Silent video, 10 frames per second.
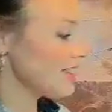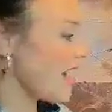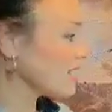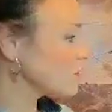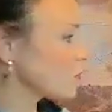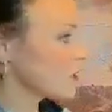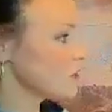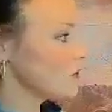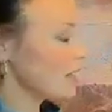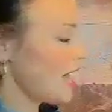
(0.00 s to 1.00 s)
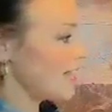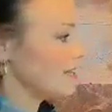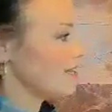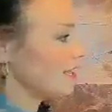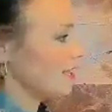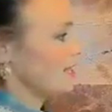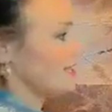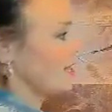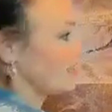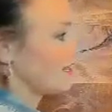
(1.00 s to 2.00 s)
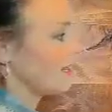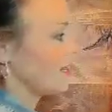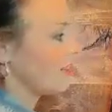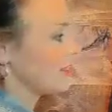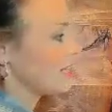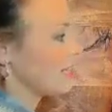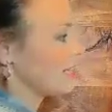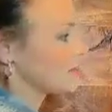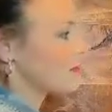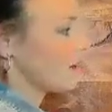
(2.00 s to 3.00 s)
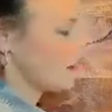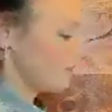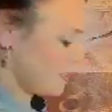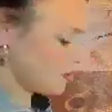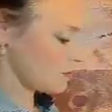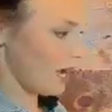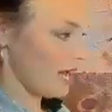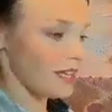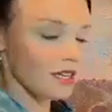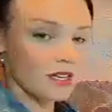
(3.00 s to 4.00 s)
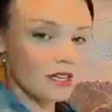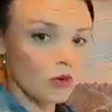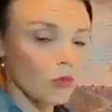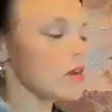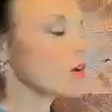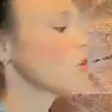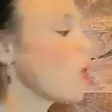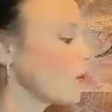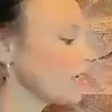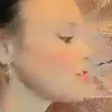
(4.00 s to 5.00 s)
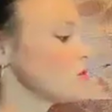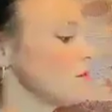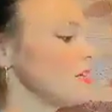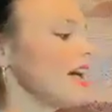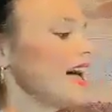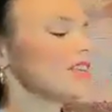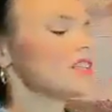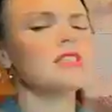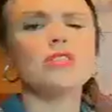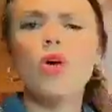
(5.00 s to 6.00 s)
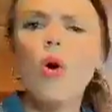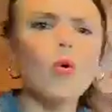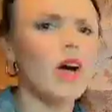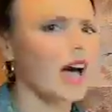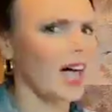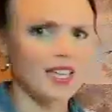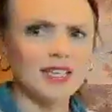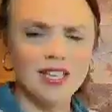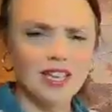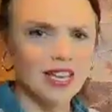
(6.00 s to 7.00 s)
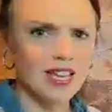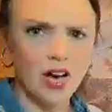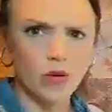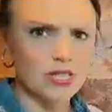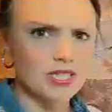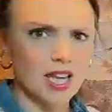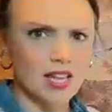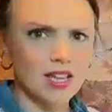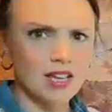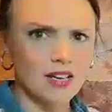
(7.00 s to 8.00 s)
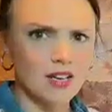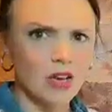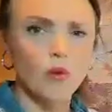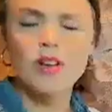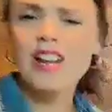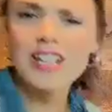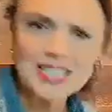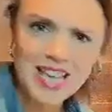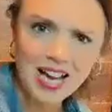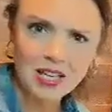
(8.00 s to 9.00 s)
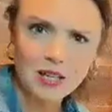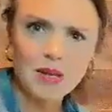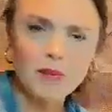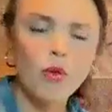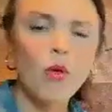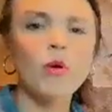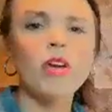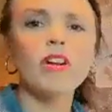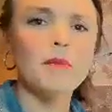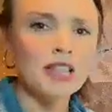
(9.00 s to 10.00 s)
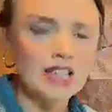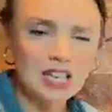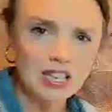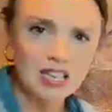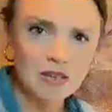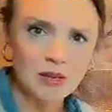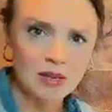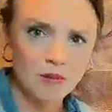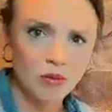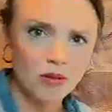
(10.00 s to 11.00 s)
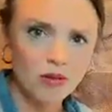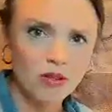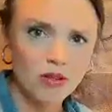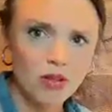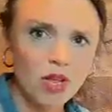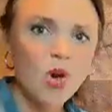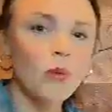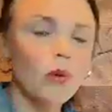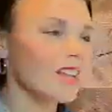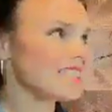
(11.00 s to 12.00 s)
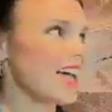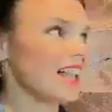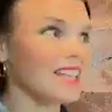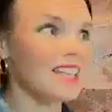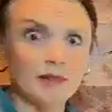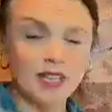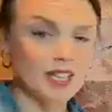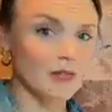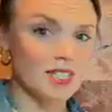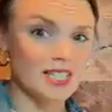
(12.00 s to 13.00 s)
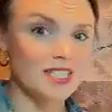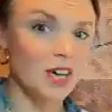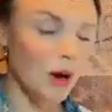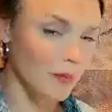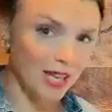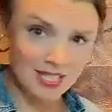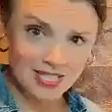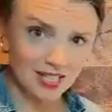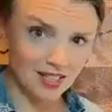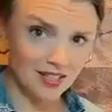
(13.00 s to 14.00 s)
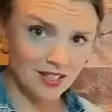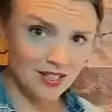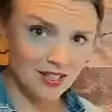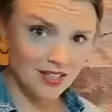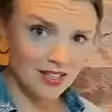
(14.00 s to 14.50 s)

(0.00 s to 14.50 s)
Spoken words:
That is where you get the nice part of this, right? We are going to be so kind in how we say it. We are not attacking people. We are not belittling people. We are not telling them that that was a dumb idea.